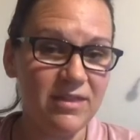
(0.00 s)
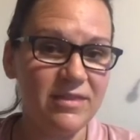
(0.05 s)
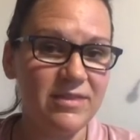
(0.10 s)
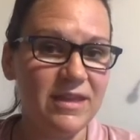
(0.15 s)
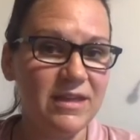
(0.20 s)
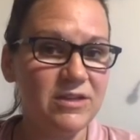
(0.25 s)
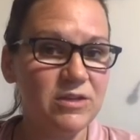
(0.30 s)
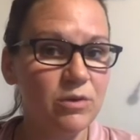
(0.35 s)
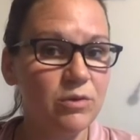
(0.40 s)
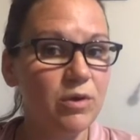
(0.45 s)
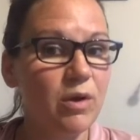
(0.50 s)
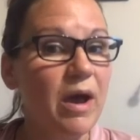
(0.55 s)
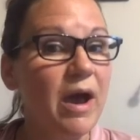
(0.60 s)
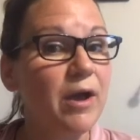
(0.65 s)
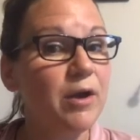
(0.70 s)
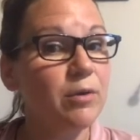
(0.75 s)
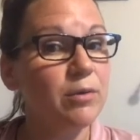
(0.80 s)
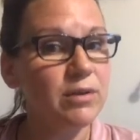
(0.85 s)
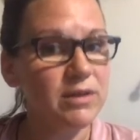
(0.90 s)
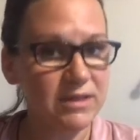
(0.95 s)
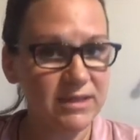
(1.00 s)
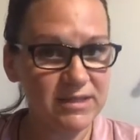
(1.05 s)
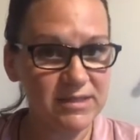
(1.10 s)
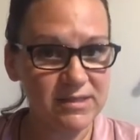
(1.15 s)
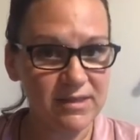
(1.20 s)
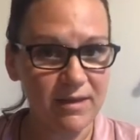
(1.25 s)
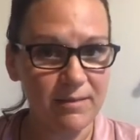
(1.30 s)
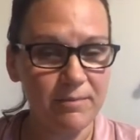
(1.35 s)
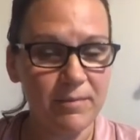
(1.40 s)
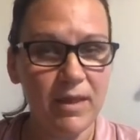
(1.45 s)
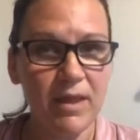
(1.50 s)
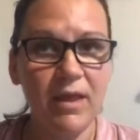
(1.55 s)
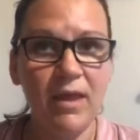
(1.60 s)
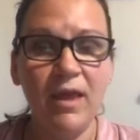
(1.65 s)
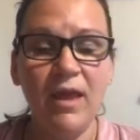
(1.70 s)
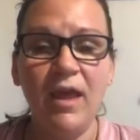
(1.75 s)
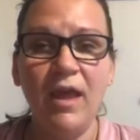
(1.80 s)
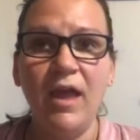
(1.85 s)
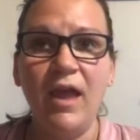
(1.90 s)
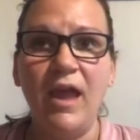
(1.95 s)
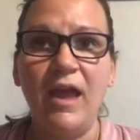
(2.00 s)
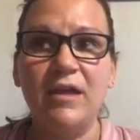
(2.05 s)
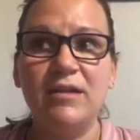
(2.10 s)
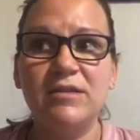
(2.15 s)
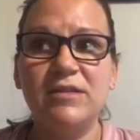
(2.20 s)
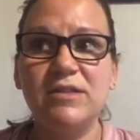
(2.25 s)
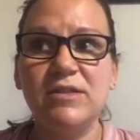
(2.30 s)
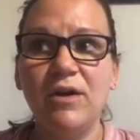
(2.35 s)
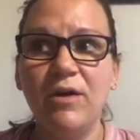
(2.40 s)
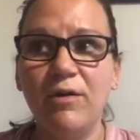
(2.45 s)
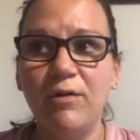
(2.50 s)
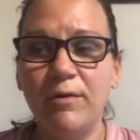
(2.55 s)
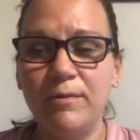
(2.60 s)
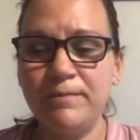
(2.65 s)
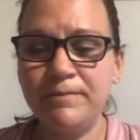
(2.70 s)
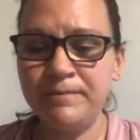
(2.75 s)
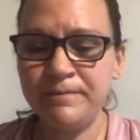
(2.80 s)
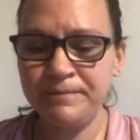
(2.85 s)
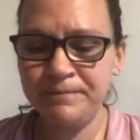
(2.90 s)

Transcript: that they don't know how to release them. And so